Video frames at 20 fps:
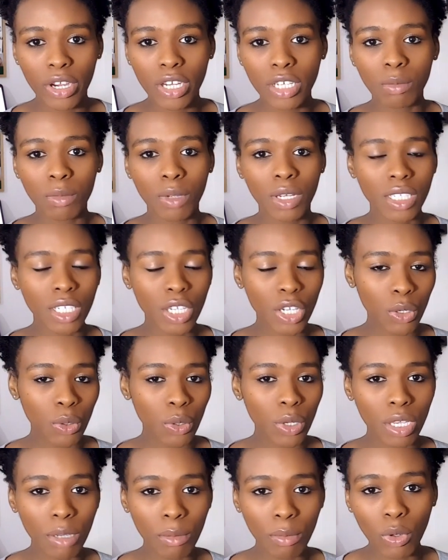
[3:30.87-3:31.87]
encourage me
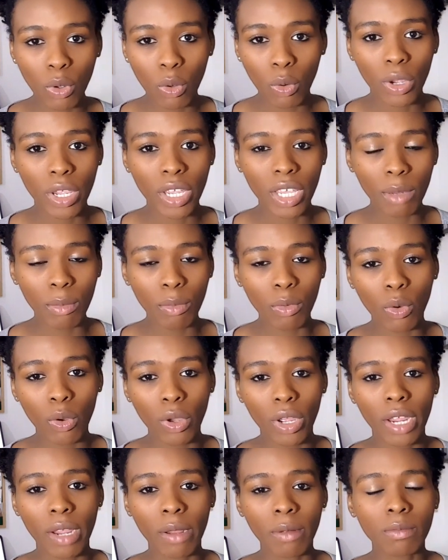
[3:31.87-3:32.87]
and say, keep
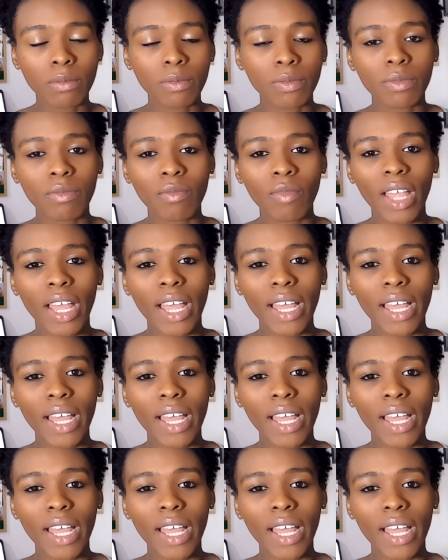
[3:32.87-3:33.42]
going,